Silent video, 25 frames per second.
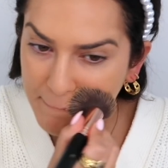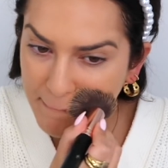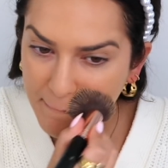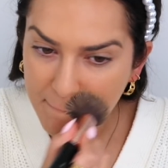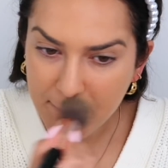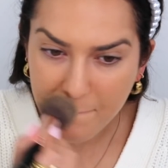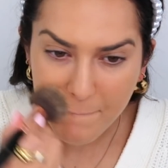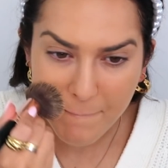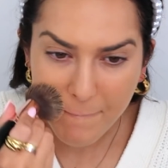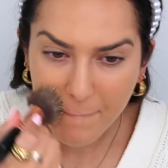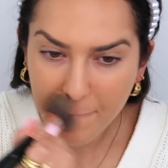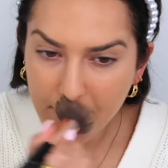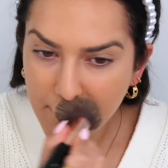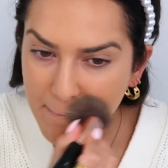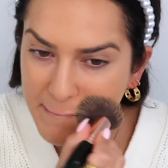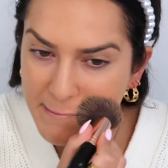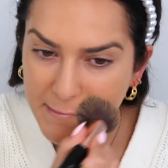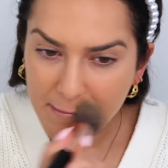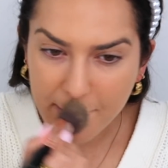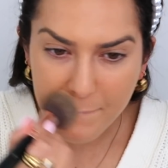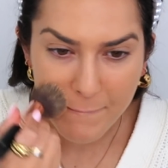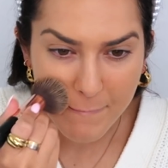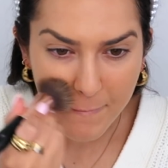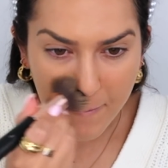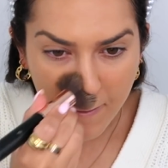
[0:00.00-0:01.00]
I'm
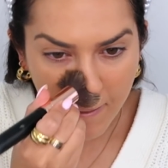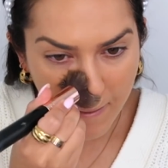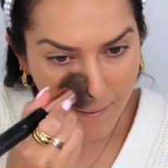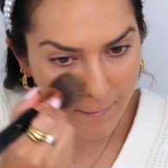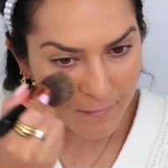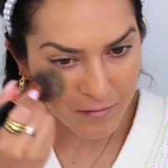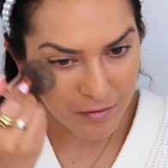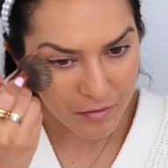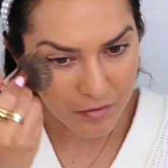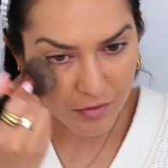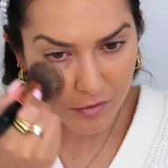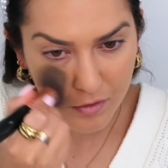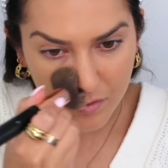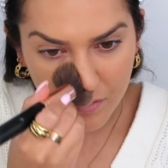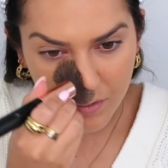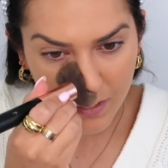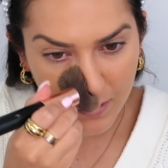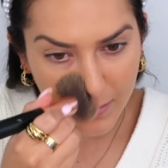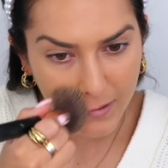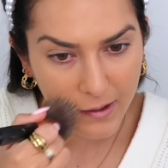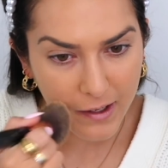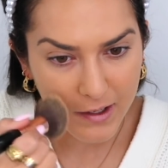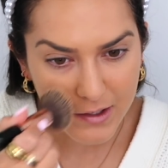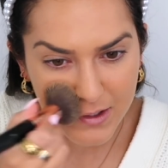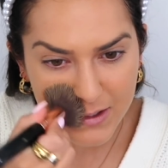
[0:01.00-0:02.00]
always on the hunt for a
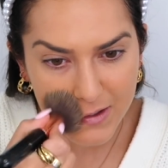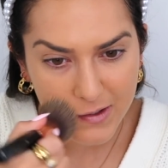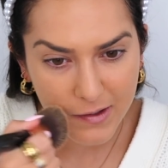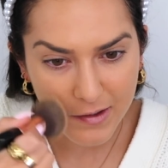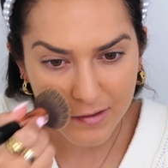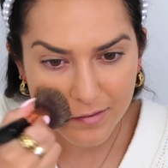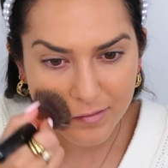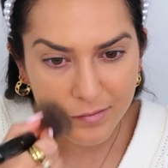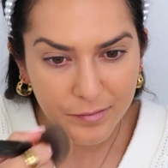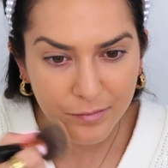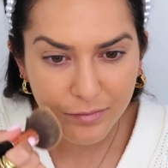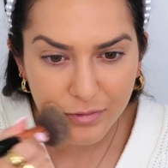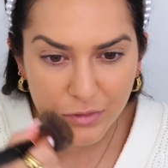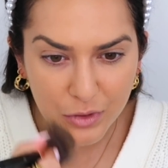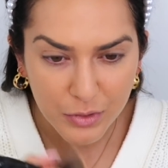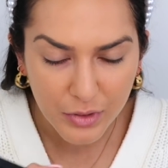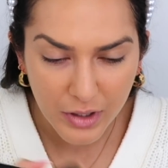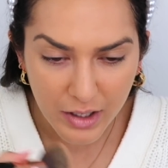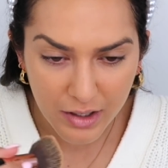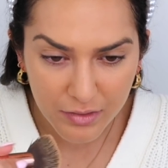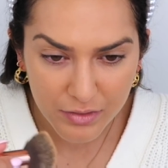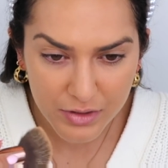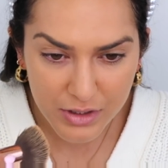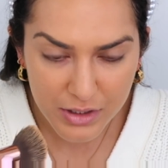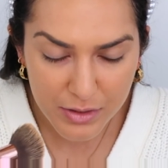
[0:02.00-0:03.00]
foundation. Do I
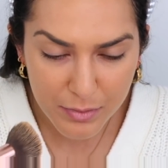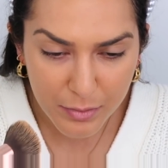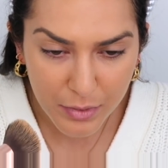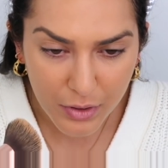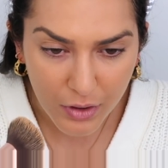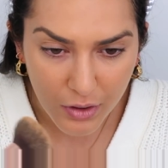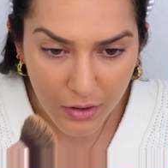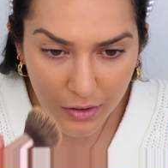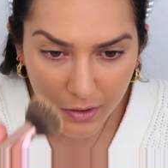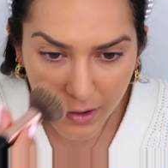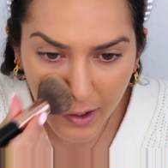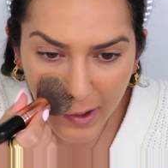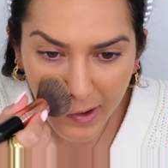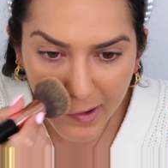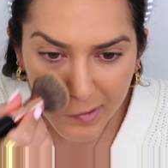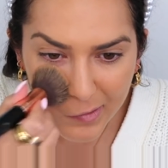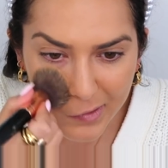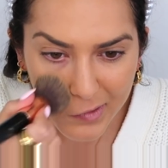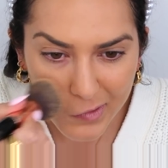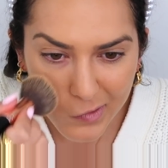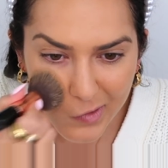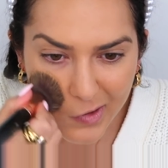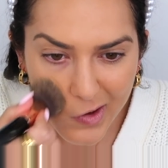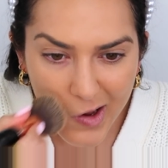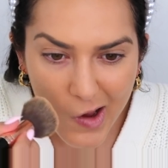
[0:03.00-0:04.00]
have a spot? How
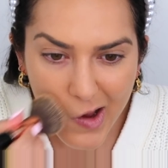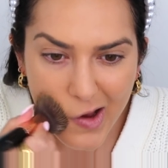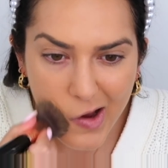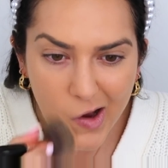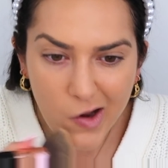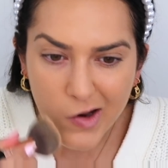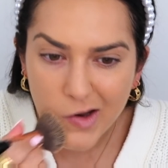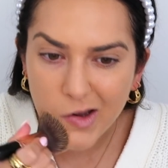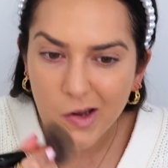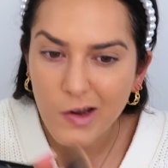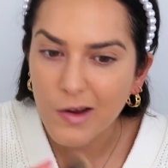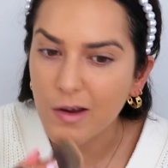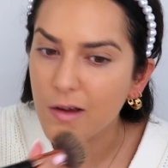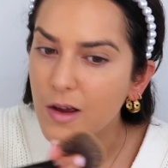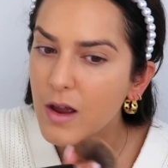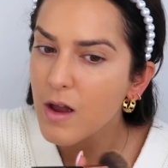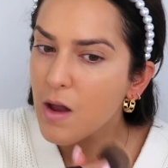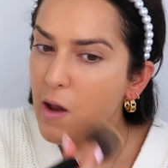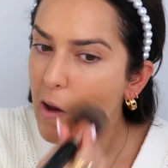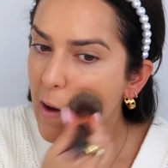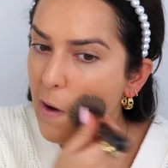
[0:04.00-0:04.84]
annoying. I do.